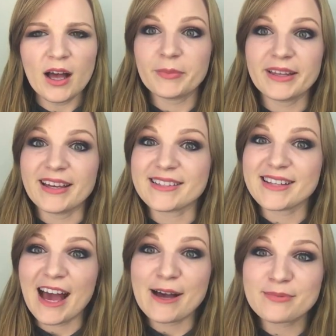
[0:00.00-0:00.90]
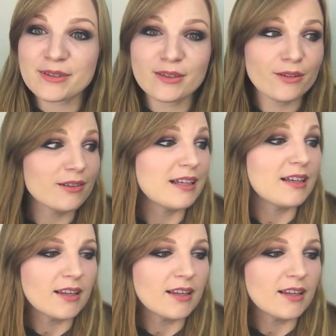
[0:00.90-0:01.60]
But yes, absolutely